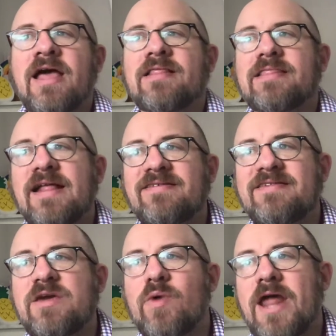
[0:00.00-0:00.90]
Let's
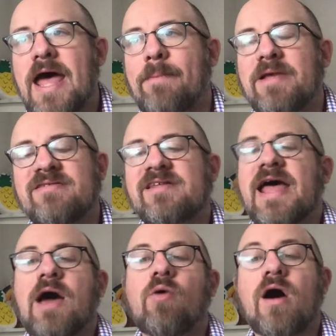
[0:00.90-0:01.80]
see what happens and
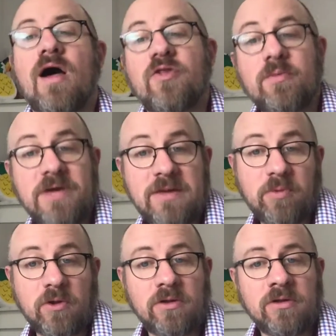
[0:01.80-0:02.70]
how other
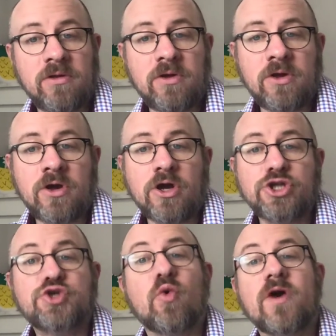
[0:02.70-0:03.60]
people
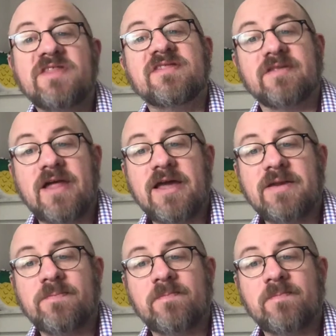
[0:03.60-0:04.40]
join the line.